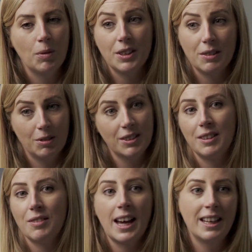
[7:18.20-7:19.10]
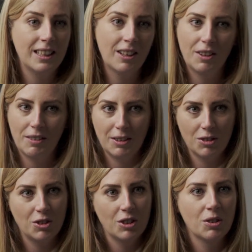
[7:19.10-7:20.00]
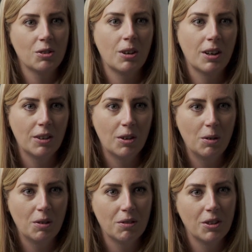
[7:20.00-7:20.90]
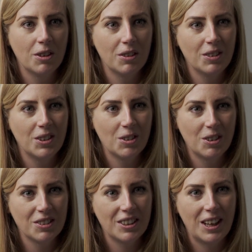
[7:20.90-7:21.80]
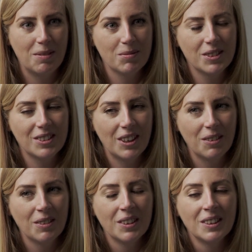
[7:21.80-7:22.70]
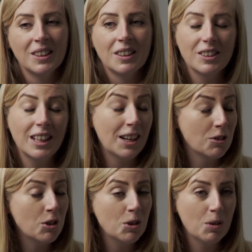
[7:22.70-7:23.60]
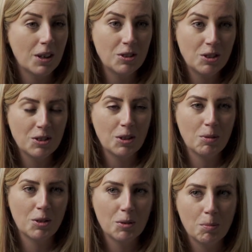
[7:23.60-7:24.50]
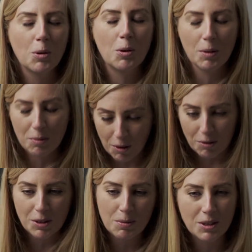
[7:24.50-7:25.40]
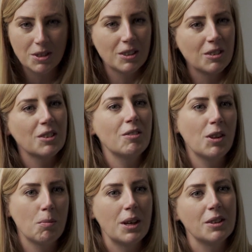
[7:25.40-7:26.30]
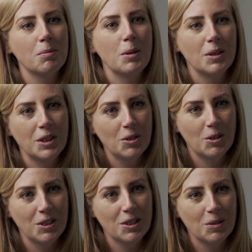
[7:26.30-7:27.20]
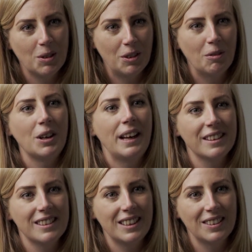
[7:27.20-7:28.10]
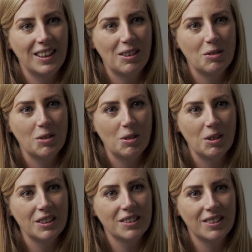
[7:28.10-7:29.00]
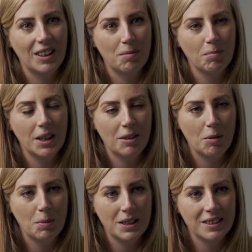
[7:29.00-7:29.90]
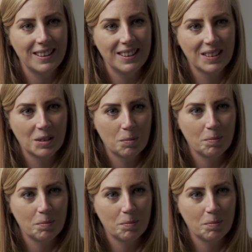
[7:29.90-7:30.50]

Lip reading: we didn't receive any kind of outages throughout the whole of the Euros games. So yeah, a true summer of sport. We've obviously been doing lots of other bits, but the Euros is one that really stands out for us here at BT.